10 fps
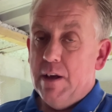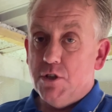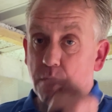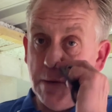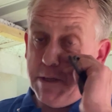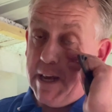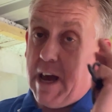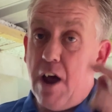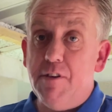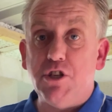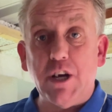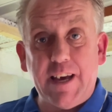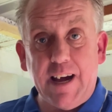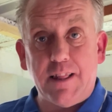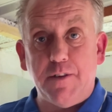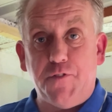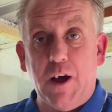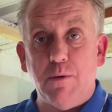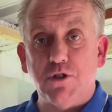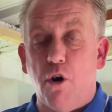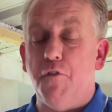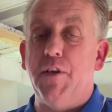So I was encouraged to cut the flowers off.